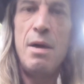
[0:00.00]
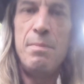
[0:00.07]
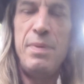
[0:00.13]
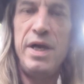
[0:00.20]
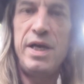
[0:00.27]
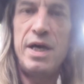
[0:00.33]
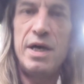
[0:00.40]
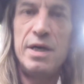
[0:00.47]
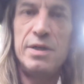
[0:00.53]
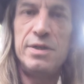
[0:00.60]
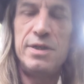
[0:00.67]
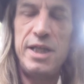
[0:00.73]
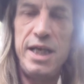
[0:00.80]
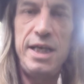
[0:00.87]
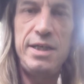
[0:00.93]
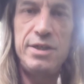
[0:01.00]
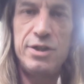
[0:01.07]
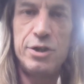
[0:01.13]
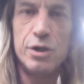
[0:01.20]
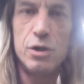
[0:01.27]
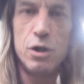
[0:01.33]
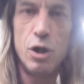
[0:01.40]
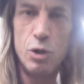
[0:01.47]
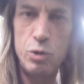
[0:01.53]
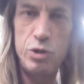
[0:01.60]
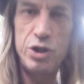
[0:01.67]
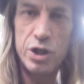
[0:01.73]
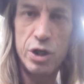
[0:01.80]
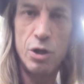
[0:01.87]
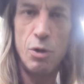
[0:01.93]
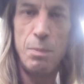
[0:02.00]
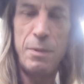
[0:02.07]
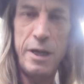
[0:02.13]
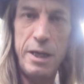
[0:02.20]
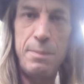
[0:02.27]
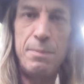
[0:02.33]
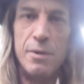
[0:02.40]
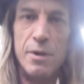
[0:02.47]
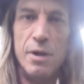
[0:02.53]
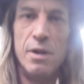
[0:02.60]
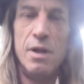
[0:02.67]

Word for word: because these delusional people